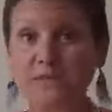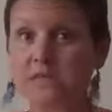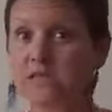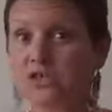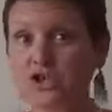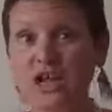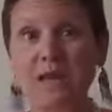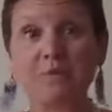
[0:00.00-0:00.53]
It's
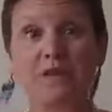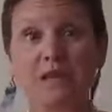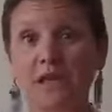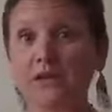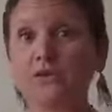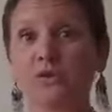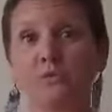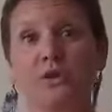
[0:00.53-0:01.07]
the shame and the
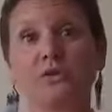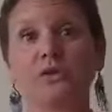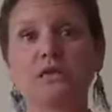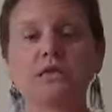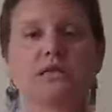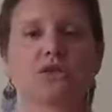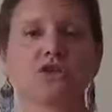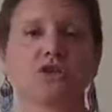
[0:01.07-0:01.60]
guilt about the
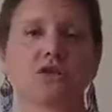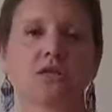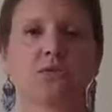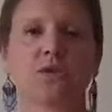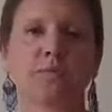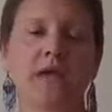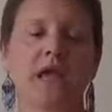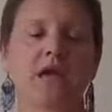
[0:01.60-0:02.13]
decisions that
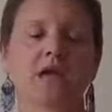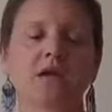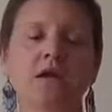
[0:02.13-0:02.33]
we make.